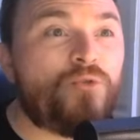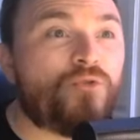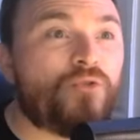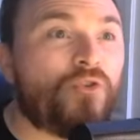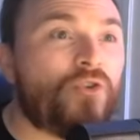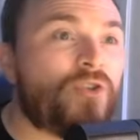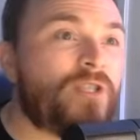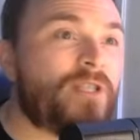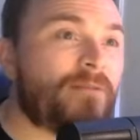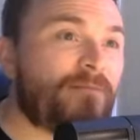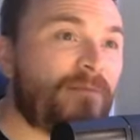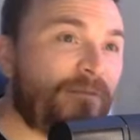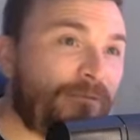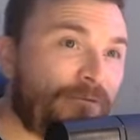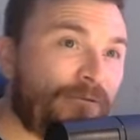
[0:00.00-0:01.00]
draws,
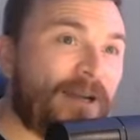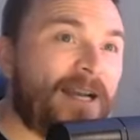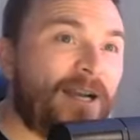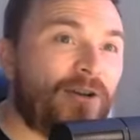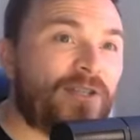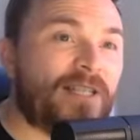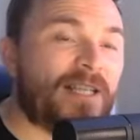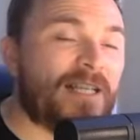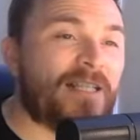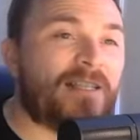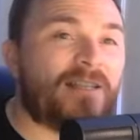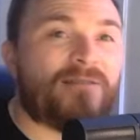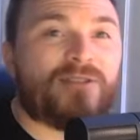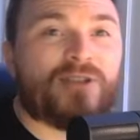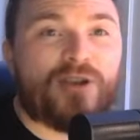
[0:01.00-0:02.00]
three
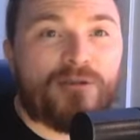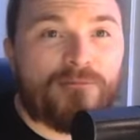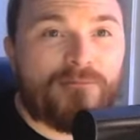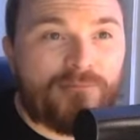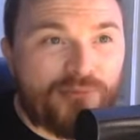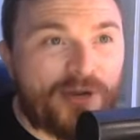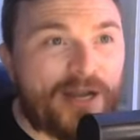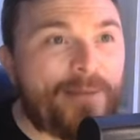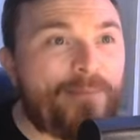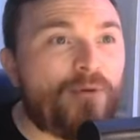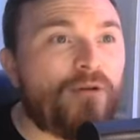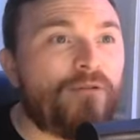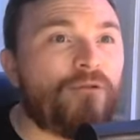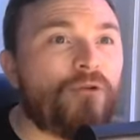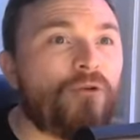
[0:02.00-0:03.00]
losses. So pretty
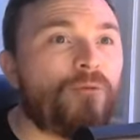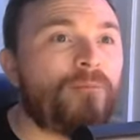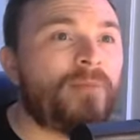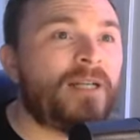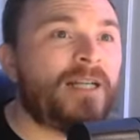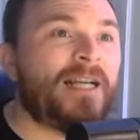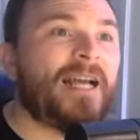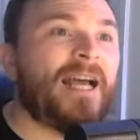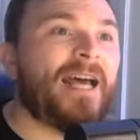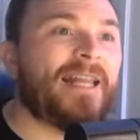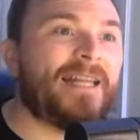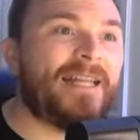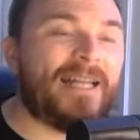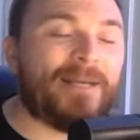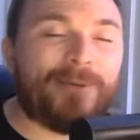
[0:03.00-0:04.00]
poor form.
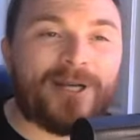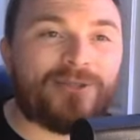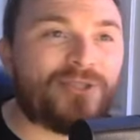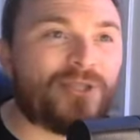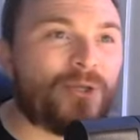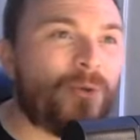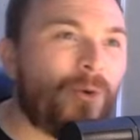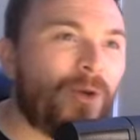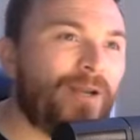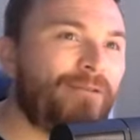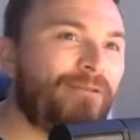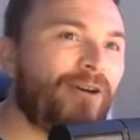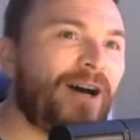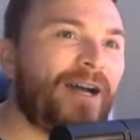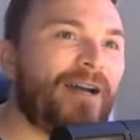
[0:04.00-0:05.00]
And then they went on to
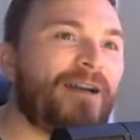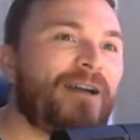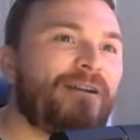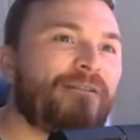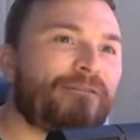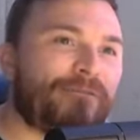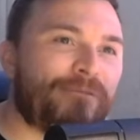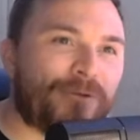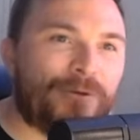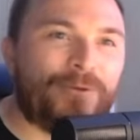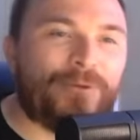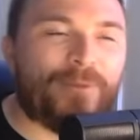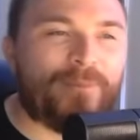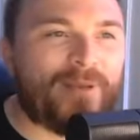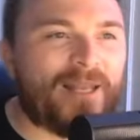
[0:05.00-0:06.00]
qualify through
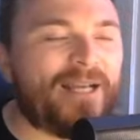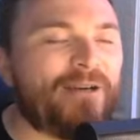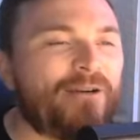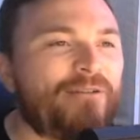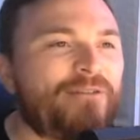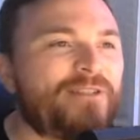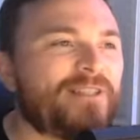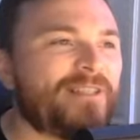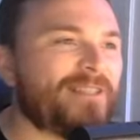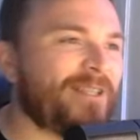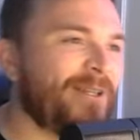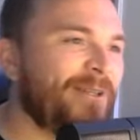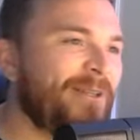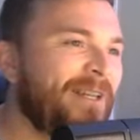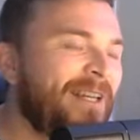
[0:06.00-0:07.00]
the playoffs.
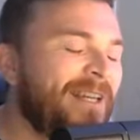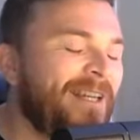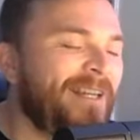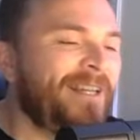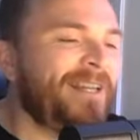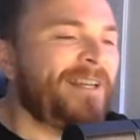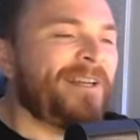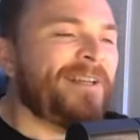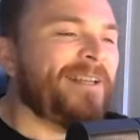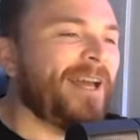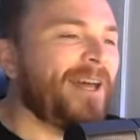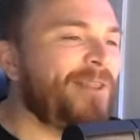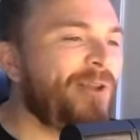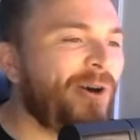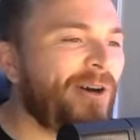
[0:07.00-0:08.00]
So
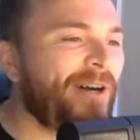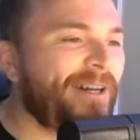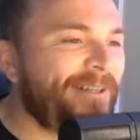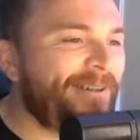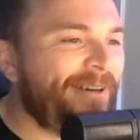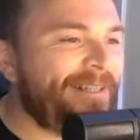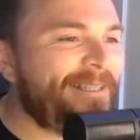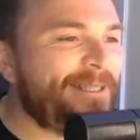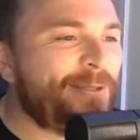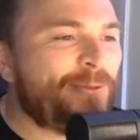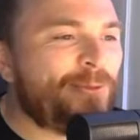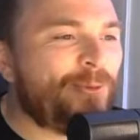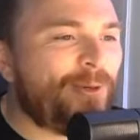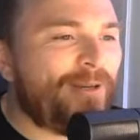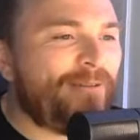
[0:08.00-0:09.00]
yeah, not an ideal
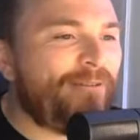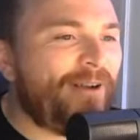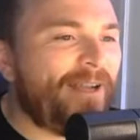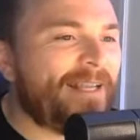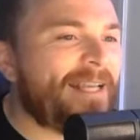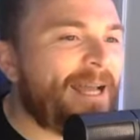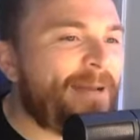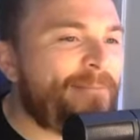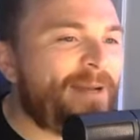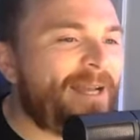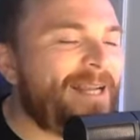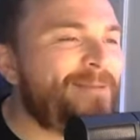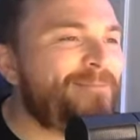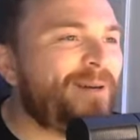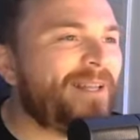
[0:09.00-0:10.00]
qualifying
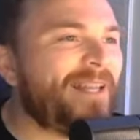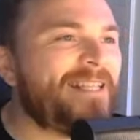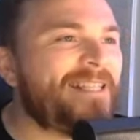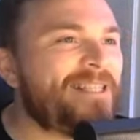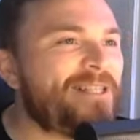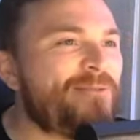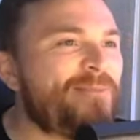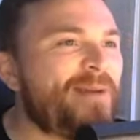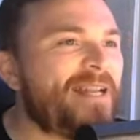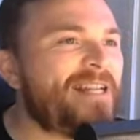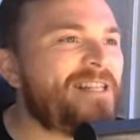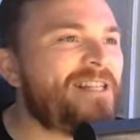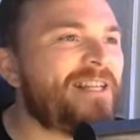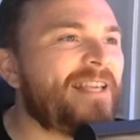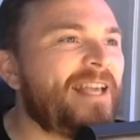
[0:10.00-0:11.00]
campaign, but they still
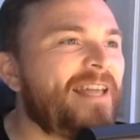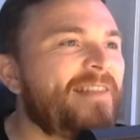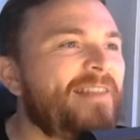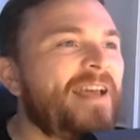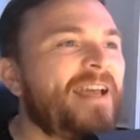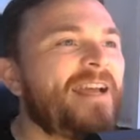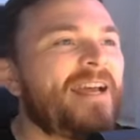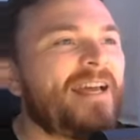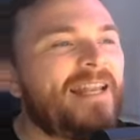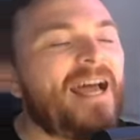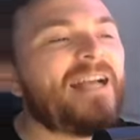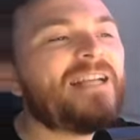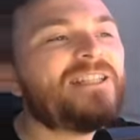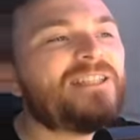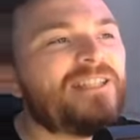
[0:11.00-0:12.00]
managed to get there. And
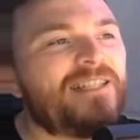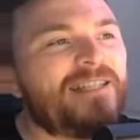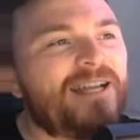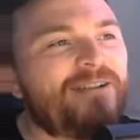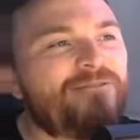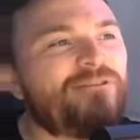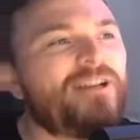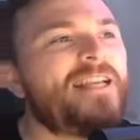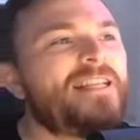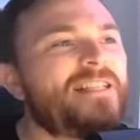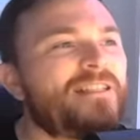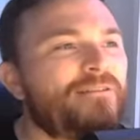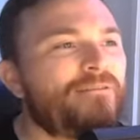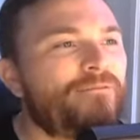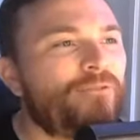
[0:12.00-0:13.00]
actually their
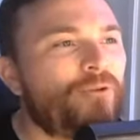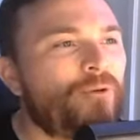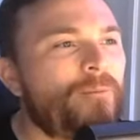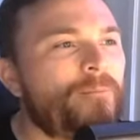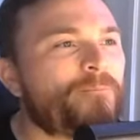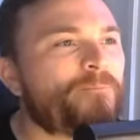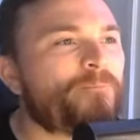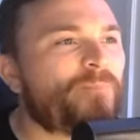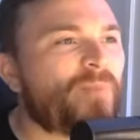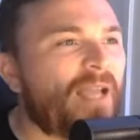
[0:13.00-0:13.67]
recent form